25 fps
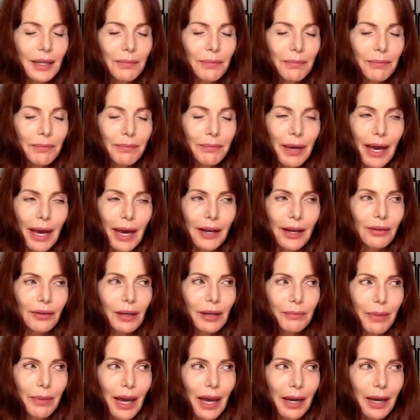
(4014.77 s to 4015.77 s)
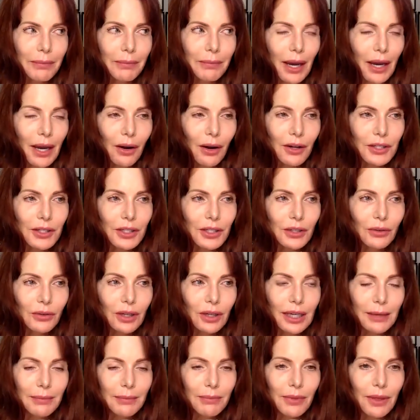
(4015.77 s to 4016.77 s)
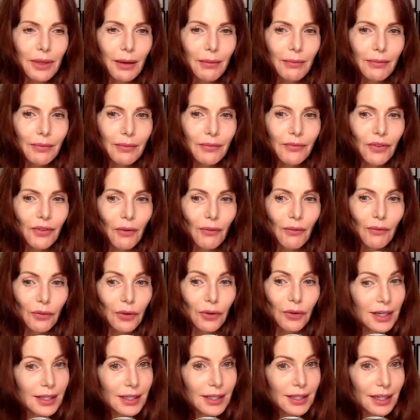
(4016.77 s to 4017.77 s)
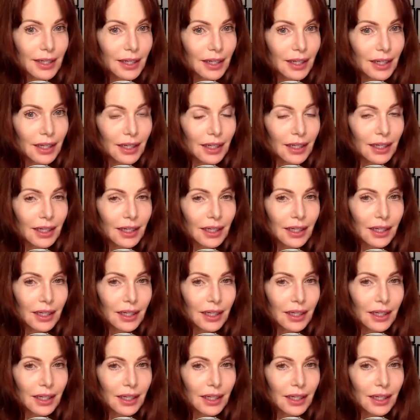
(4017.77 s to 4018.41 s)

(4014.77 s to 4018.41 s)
the battery backpack also keep them from freezing oh